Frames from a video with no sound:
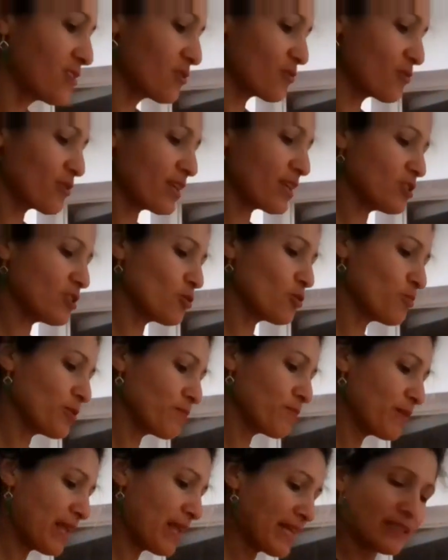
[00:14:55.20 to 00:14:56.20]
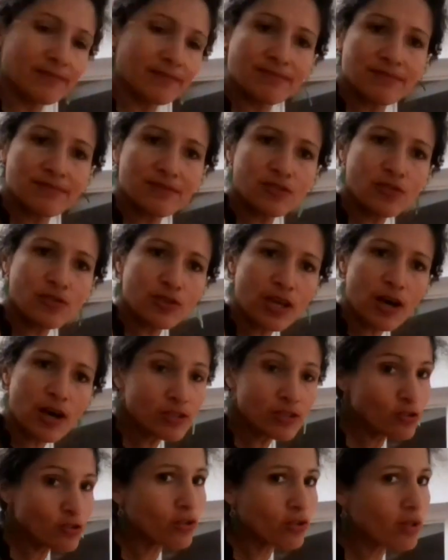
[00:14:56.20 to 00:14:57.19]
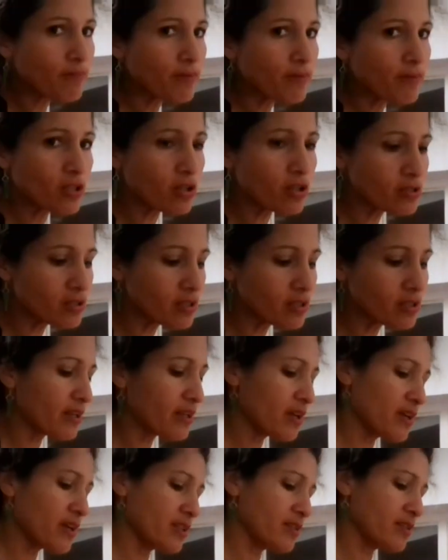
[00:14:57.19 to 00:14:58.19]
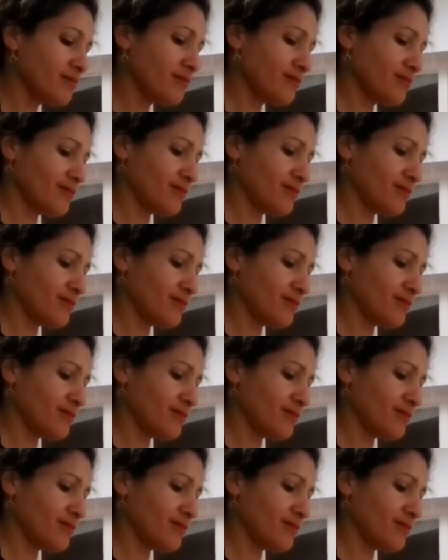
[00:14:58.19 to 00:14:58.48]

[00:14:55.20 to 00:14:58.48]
ready to be blended. So now it's gonna be noisy again.